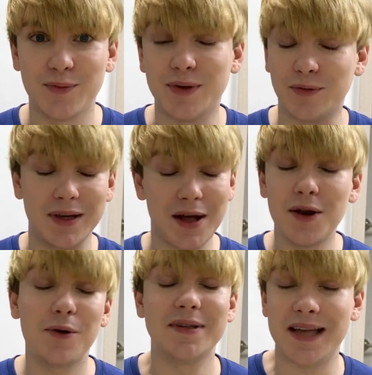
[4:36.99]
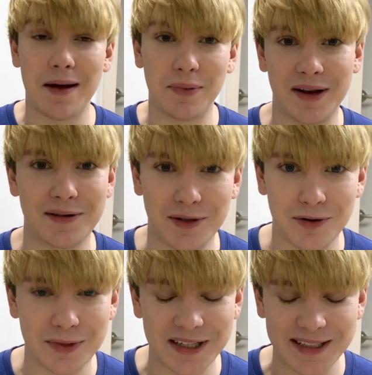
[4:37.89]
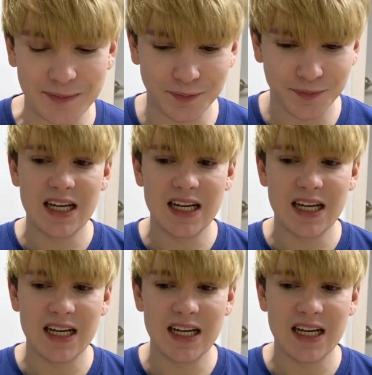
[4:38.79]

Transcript: but we all know what's happening globally.